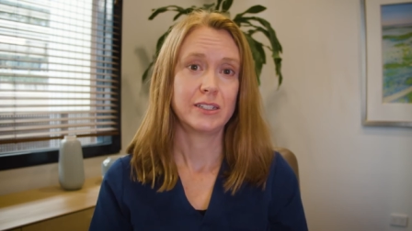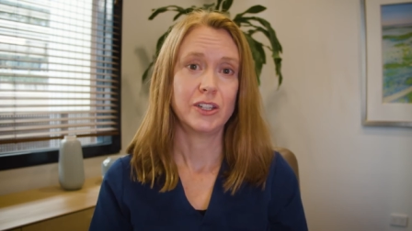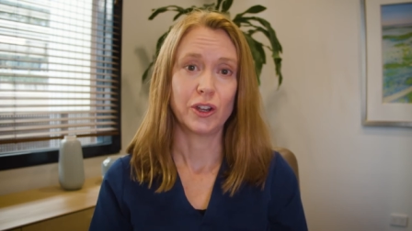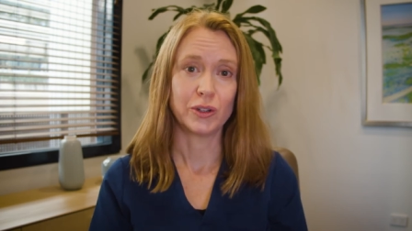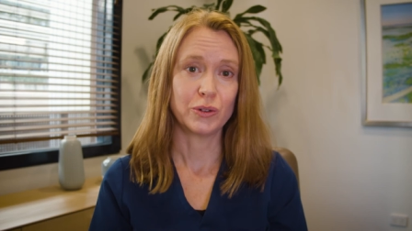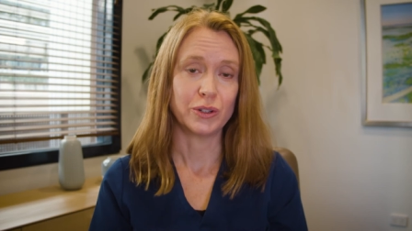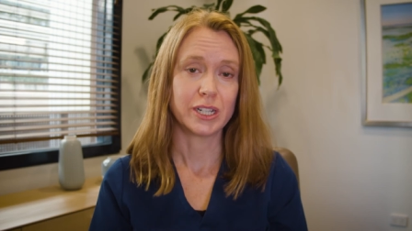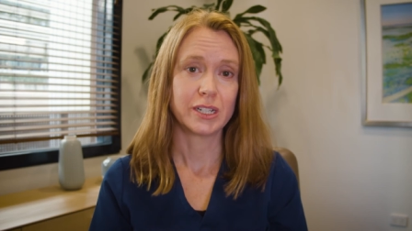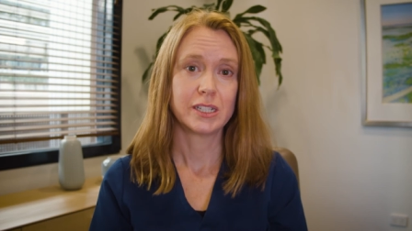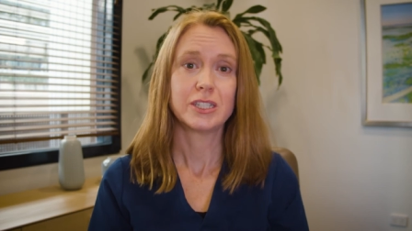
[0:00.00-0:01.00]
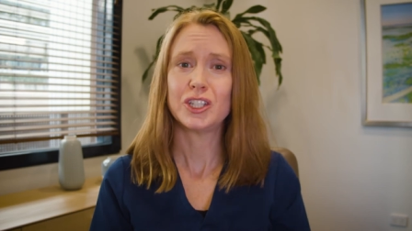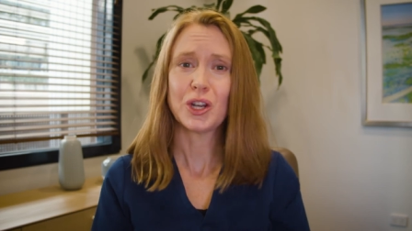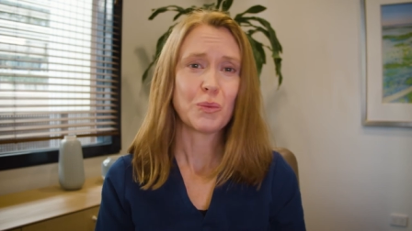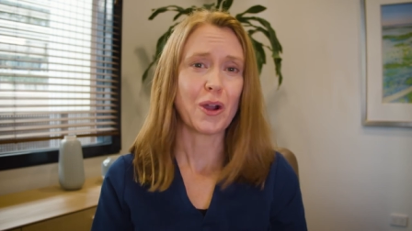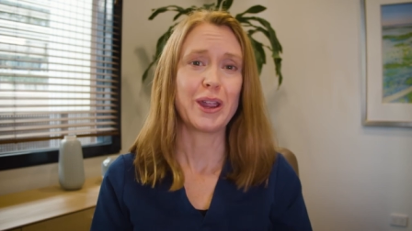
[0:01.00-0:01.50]
no good. So
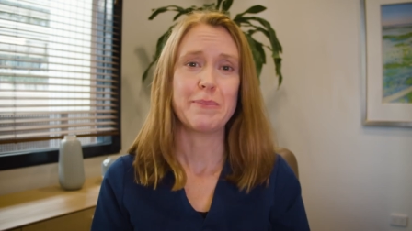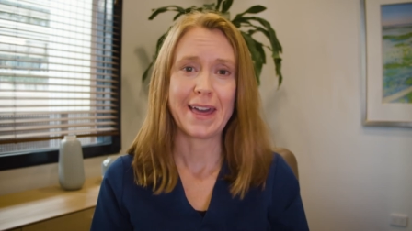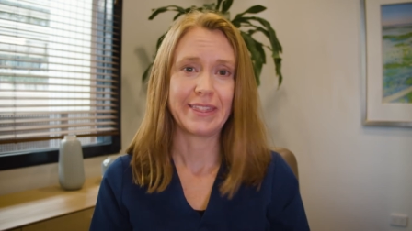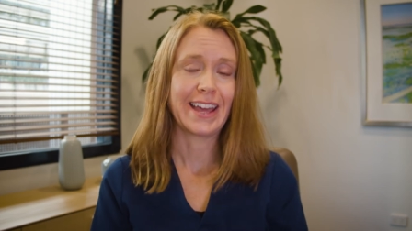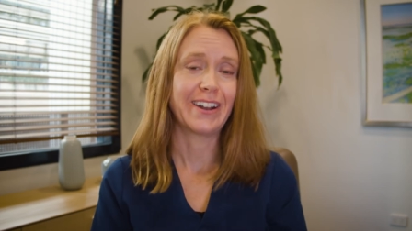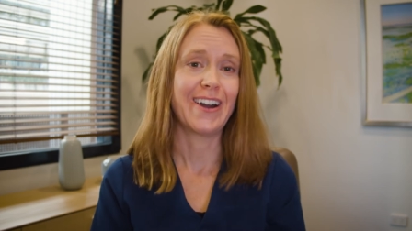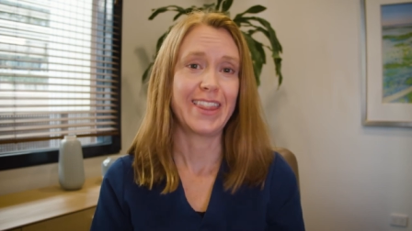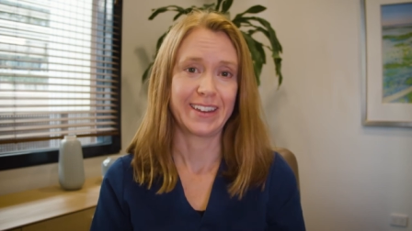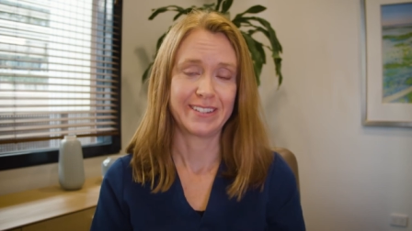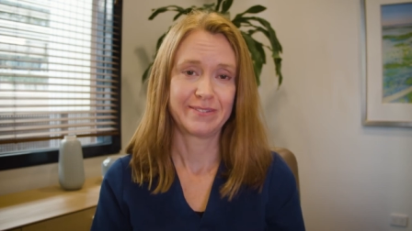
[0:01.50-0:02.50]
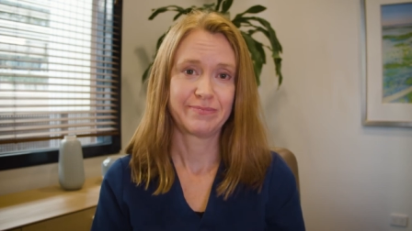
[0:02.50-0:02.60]
don't worry about that either.